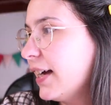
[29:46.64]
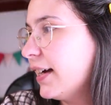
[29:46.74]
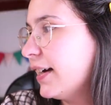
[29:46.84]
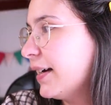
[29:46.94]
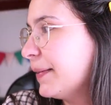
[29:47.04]

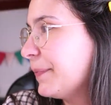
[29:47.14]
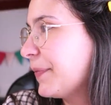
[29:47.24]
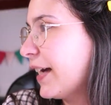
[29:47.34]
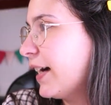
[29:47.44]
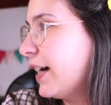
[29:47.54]

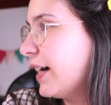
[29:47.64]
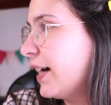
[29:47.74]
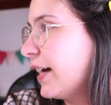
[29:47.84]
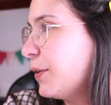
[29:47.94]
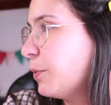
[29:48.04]

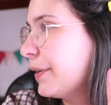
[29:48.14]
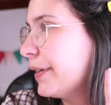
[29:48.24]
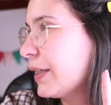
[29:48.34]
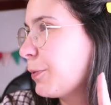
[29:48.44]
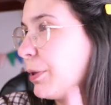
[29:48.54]
I
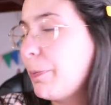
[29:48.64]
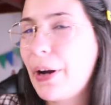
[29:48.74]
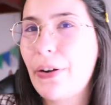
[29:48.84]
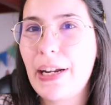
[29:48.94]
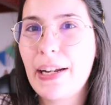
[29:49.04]
was
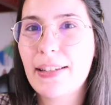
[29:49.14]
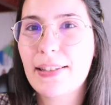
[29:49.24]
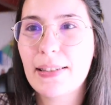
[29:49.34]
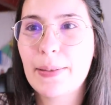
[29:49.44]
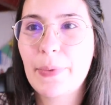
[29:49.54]
preparing
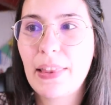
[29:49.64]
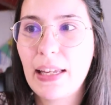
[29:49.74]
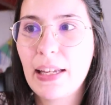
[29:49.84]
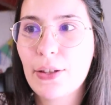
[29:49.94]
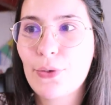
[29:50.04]
some
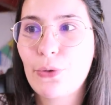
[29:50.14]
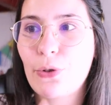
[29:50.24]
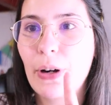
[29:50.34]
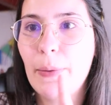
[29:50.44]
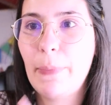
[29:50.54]
things
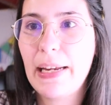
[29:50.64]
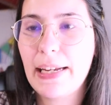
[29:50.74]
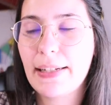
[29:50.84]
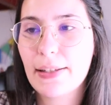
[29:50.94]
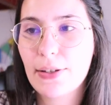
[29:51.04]
for
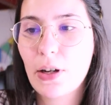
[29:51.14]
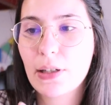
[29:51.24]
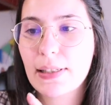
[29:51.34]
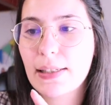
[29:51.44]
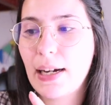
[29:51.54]
making the
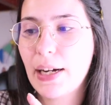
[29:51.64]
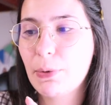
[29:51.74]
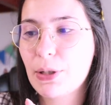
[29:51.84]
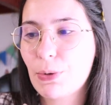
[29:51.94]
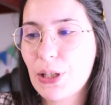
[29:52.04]
socks. I
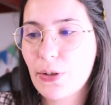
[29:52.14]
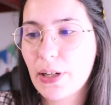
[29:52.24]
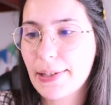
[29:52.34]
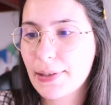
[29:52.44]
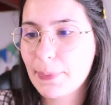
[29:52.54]
was
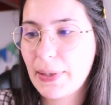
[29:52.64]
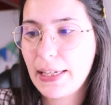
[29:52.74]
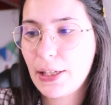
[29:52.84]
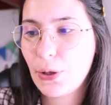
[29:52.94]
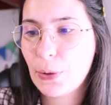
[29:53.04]
restocking some
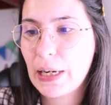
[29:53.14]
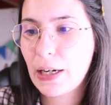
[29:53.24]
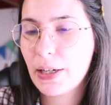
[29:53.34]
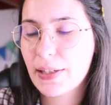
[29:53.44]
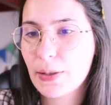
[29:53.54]
thank you
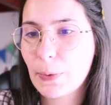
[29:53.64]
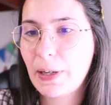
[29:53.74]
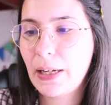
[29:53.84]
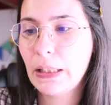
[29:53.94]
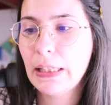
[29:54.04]
cards as
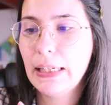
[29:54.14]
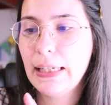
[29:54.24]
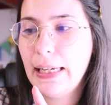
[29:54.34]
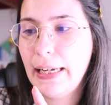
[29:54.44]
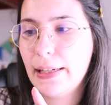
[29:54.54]
well
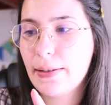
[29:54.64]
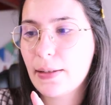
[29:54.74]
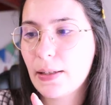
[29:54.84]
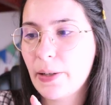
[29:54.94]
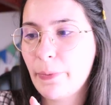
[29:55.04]
and
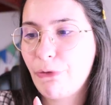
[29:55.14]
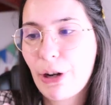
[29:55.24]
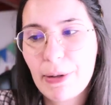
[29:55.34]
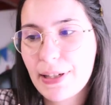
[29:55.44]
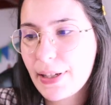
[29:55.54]
some
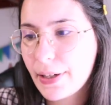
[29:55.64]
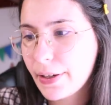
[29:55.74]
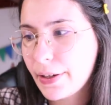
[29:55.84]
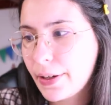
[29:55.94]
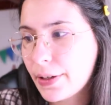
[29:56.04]
freebie
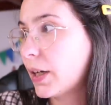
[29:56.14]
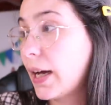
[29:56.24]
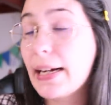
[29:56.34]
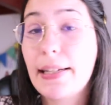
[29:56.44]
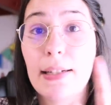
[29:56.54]
stickers.
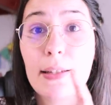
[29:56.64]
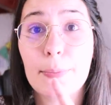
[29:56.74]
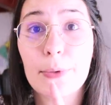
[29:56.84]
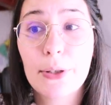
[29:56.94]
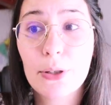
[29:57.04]
I did
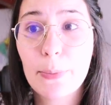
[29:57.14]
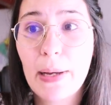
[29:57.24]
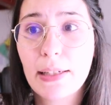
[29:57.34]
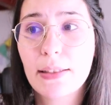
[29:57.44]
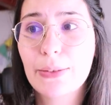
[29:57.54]
some tote
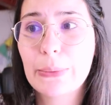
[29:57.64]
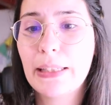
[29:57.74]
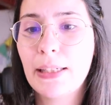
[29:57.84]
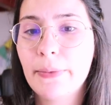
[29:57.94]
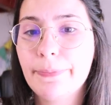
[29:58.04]
bags as
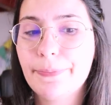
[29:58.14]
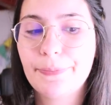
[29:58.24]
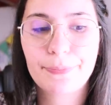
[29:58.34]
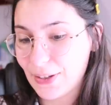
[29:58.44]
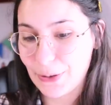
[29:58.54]
well.
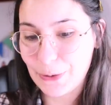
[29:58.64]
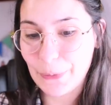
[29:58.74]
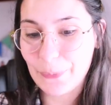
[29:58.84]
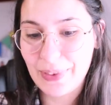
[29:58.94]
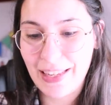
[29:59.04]

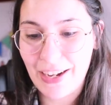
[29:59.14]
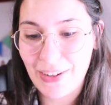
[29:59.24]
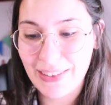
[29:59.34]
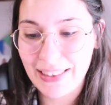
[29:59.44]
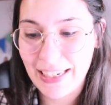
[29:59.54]
So
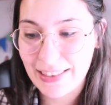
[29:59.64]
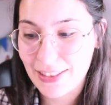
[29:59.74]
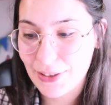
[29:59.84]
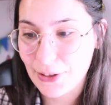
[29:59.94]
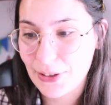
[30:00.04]
now
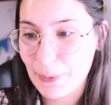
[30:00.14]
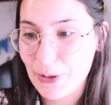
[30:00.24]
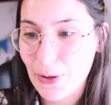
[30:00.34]
let's do some